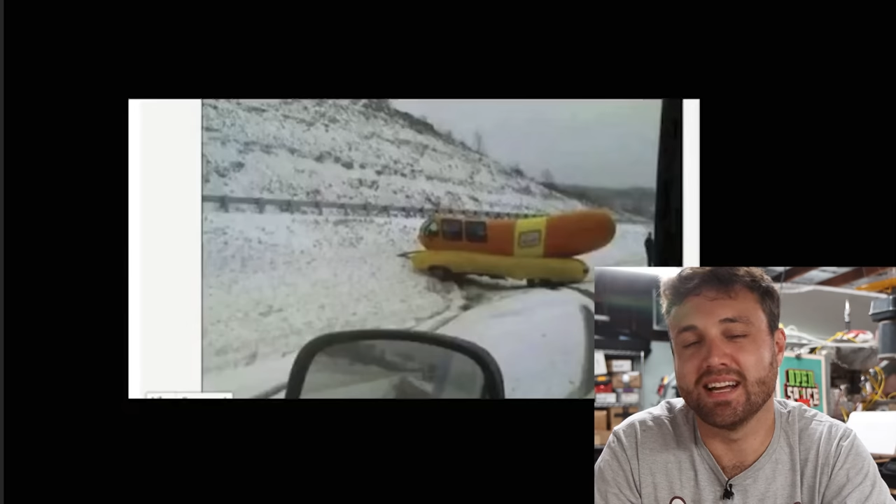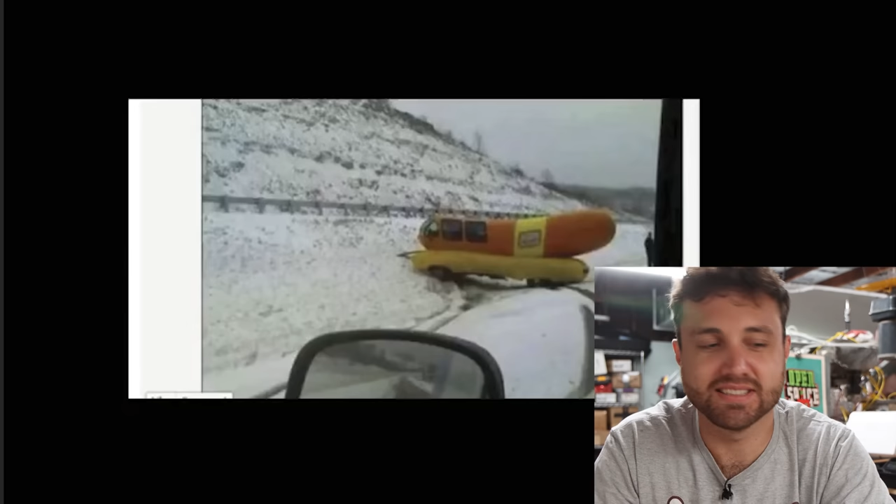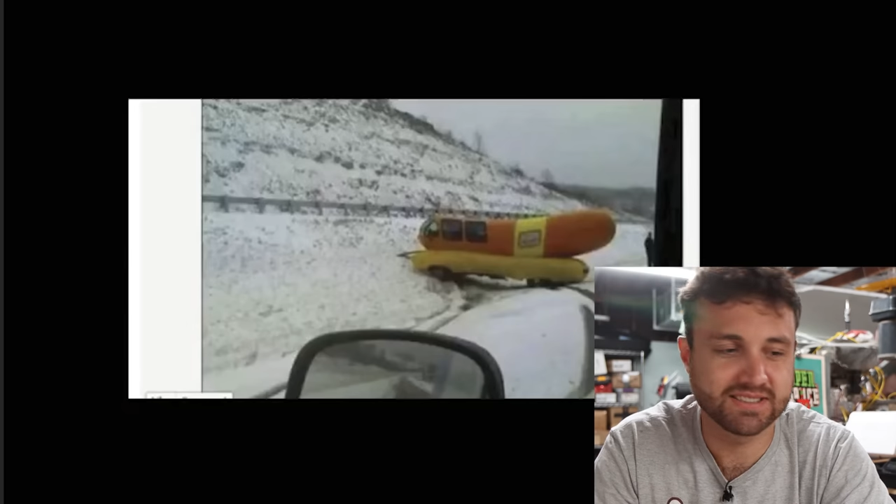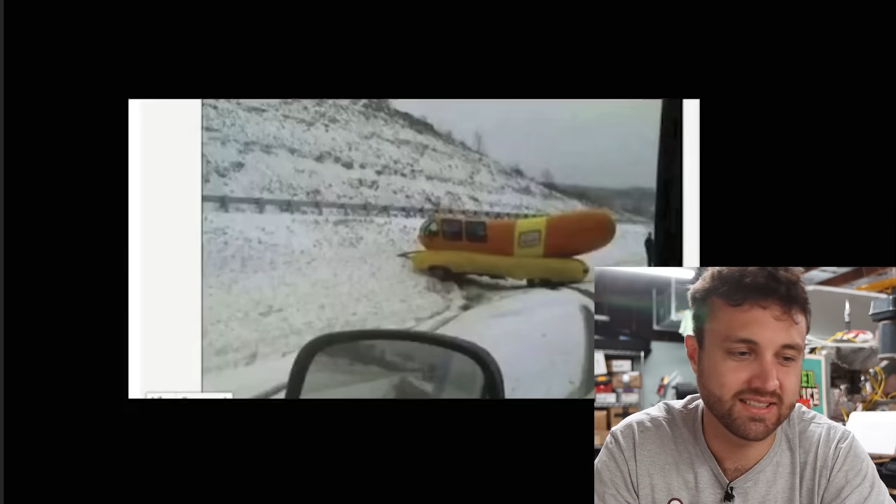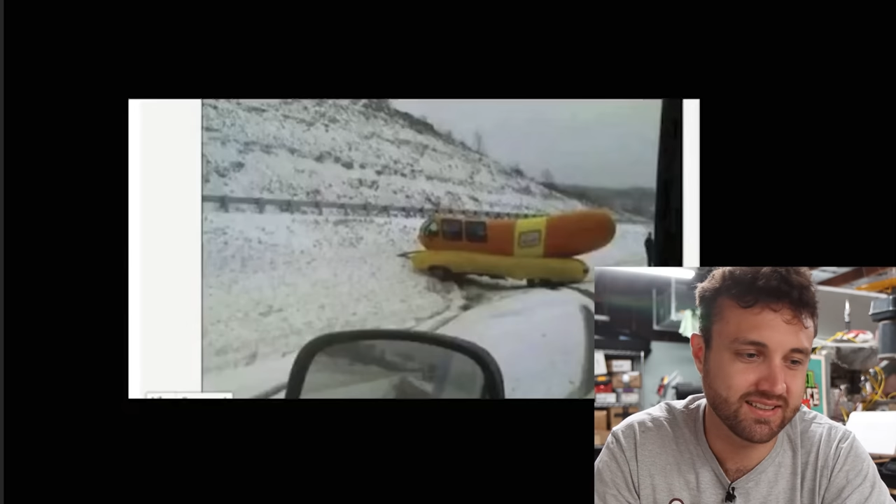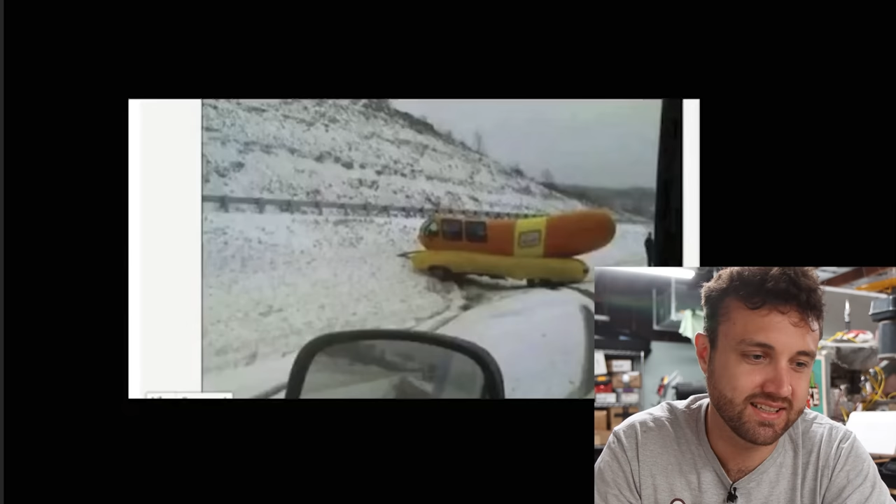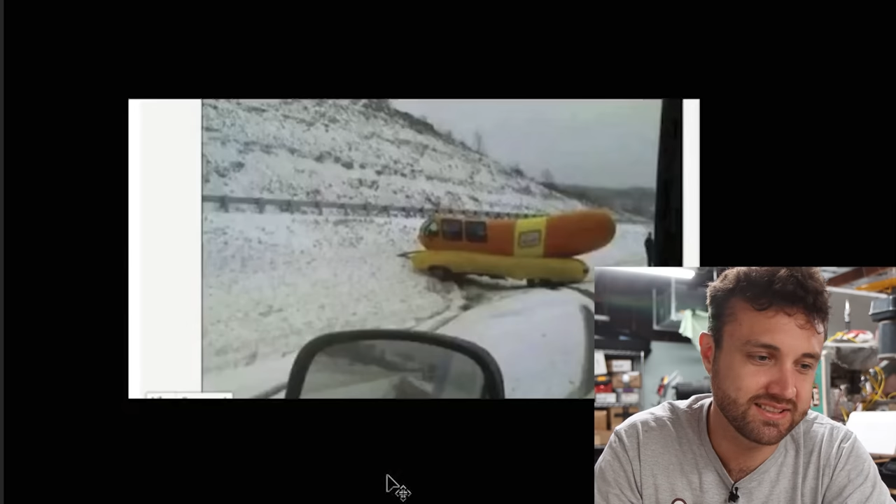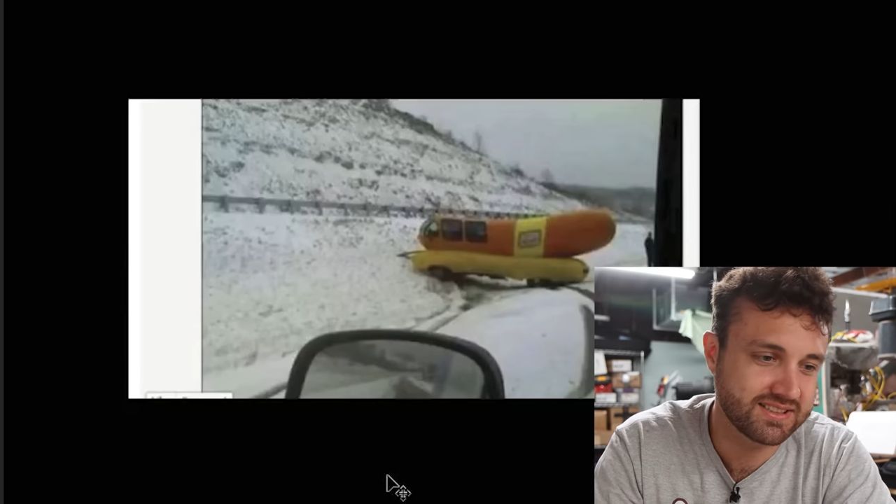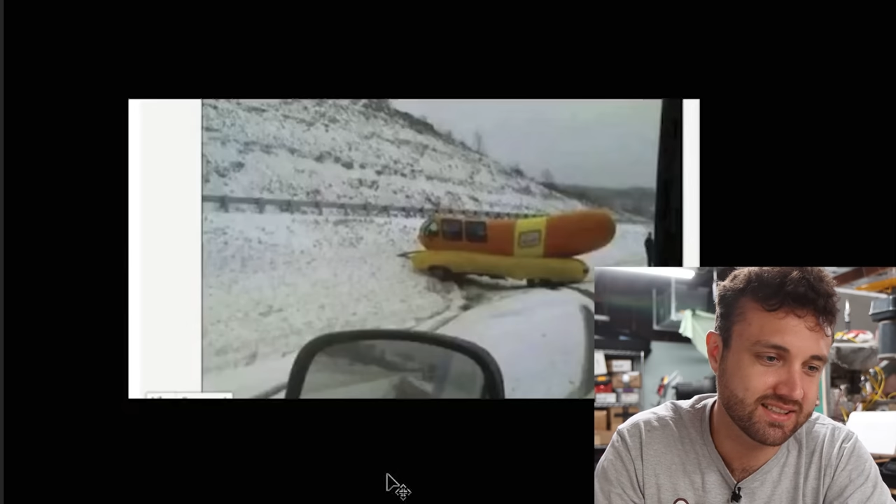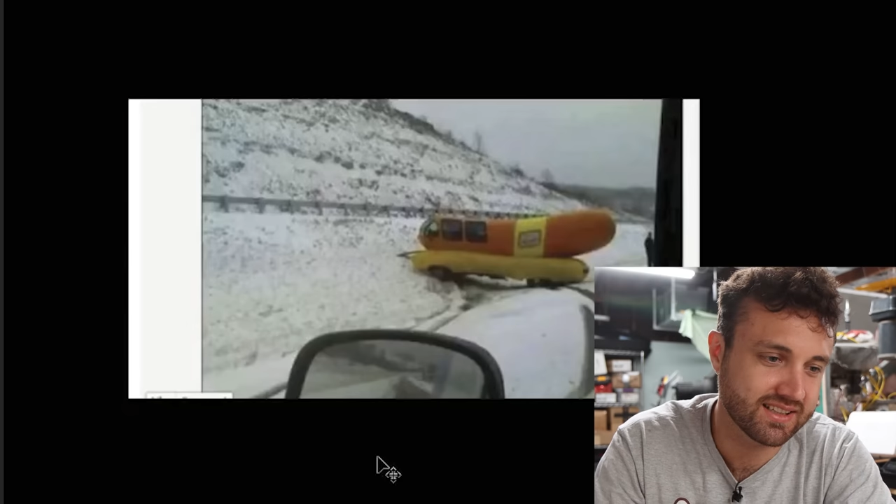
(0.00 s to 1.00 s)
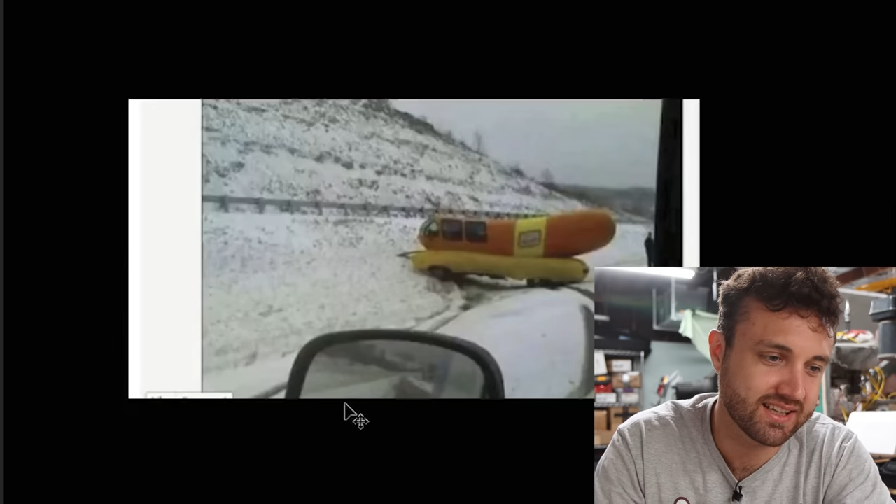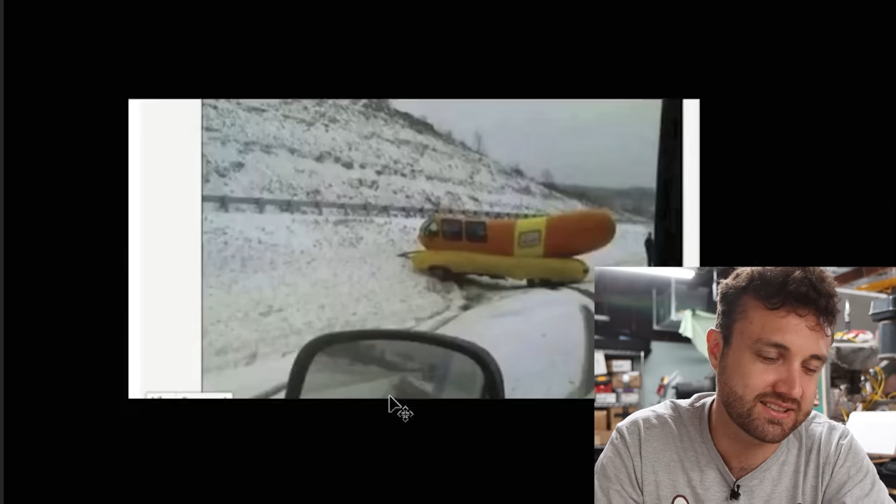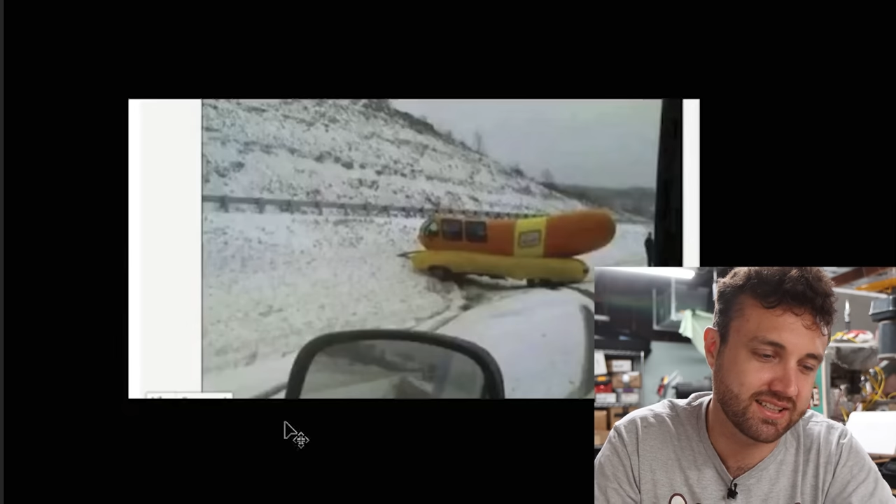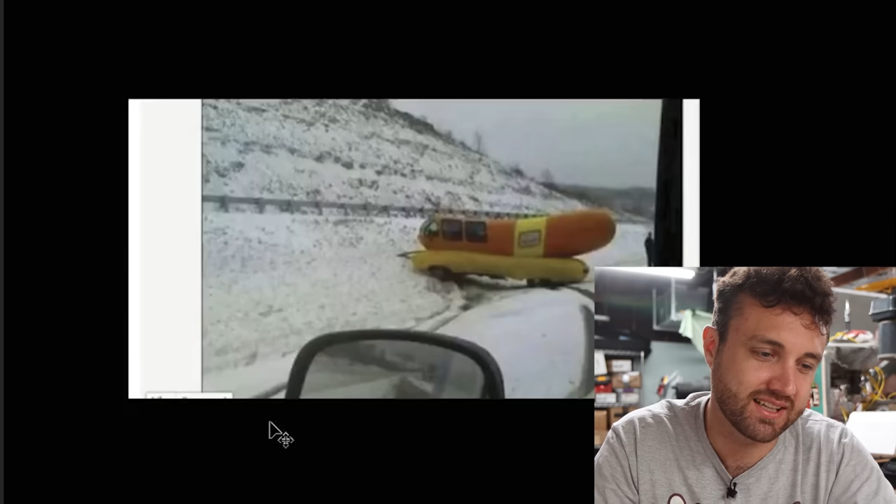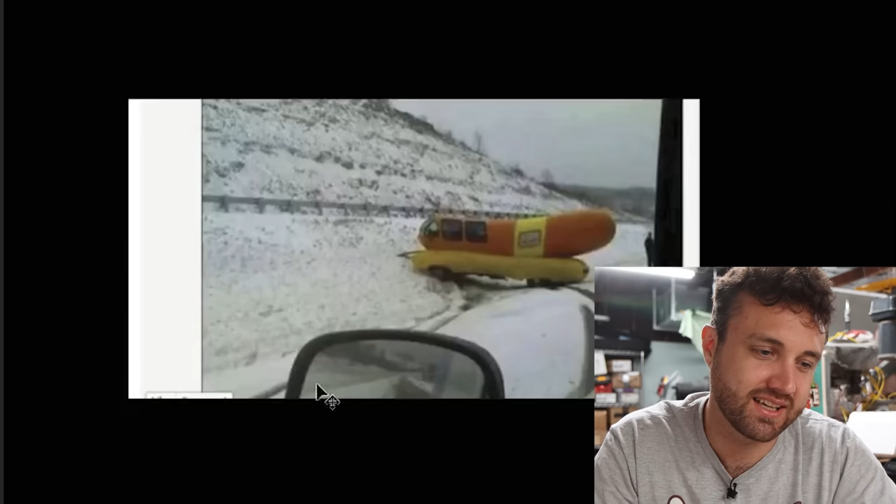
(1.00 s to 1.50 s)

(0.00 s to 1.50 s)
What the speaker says: S tier, instant classic.